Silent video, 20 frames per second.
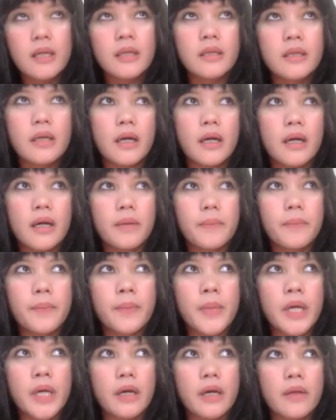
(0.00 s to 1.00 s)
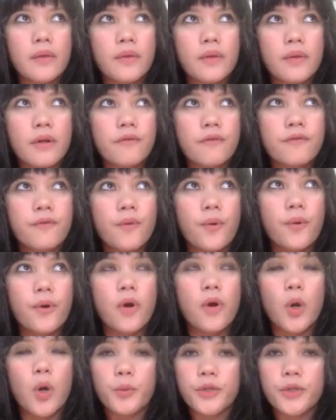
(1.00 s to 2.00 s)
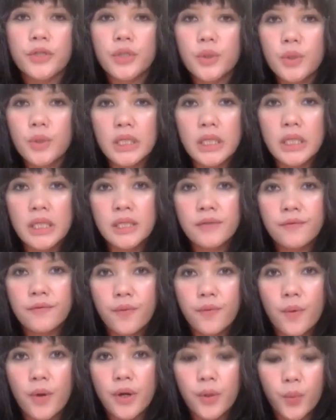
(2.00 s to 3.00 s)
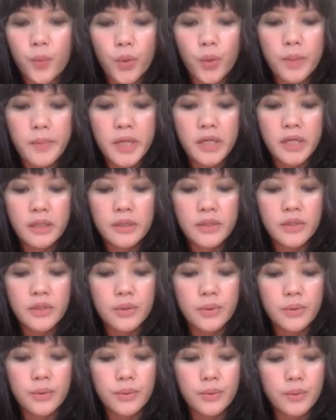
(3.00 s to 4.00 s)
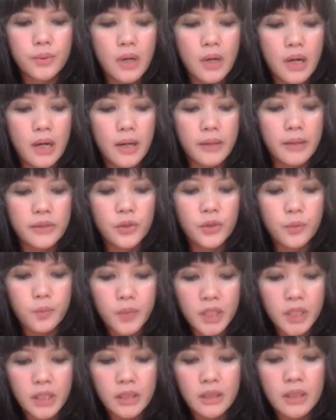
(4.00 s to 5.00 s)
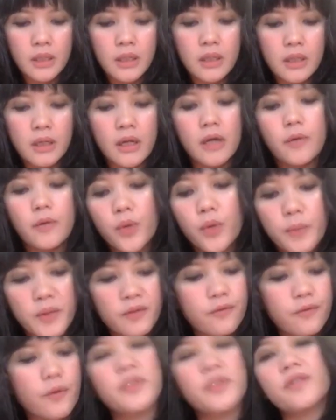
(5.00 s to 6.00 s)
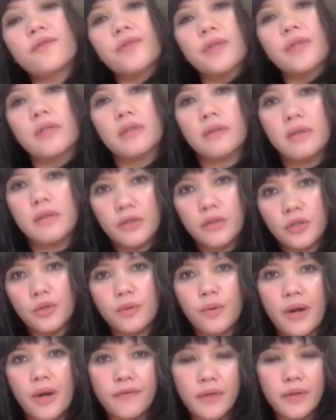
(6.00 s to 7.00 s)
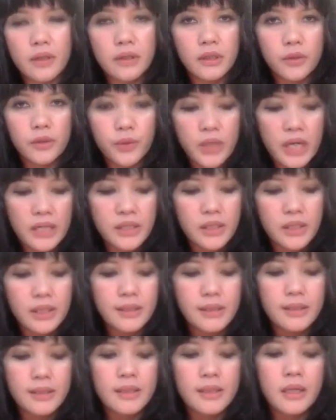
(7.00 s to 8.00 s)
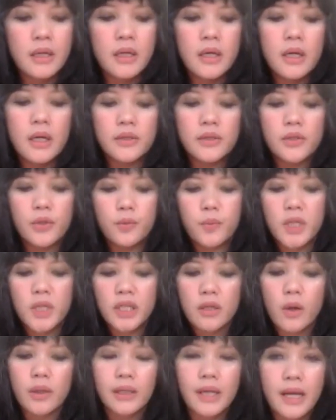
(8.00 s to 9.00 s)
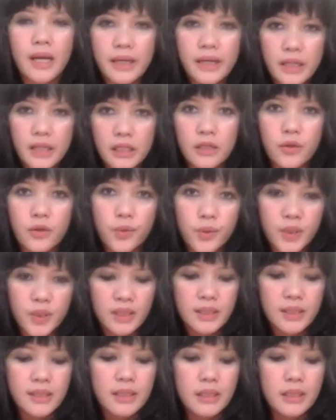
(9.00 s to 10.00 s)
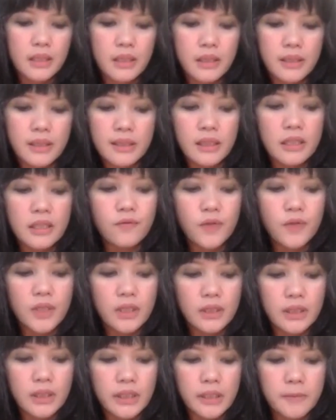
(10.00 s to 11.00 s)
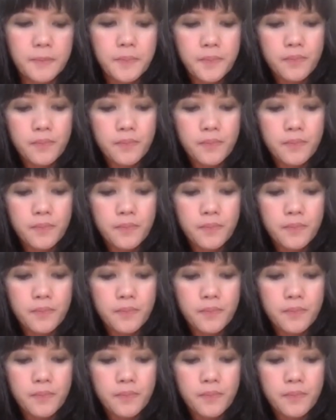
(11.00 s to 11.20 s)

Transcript: and therefore opportunities for women to meet, women from different geographical locations to meet online increased significantly.